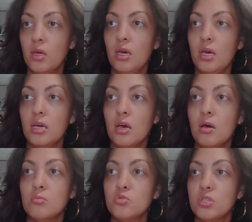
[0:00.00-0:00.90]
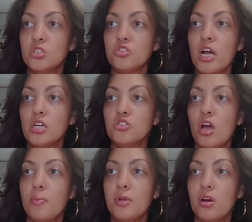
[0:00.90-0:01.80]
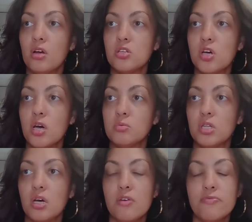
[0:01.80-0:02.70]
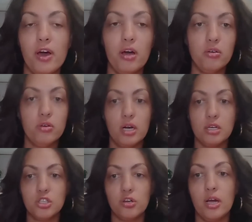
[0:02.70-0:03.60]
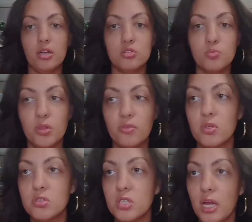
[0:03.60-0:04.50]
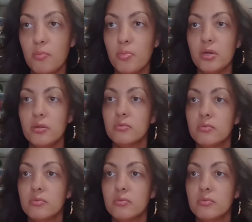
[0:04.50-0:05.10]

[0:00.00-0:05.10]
It comes with the drag and drop, and it also comes with the cut file. And I'll show you how to use both of those today, but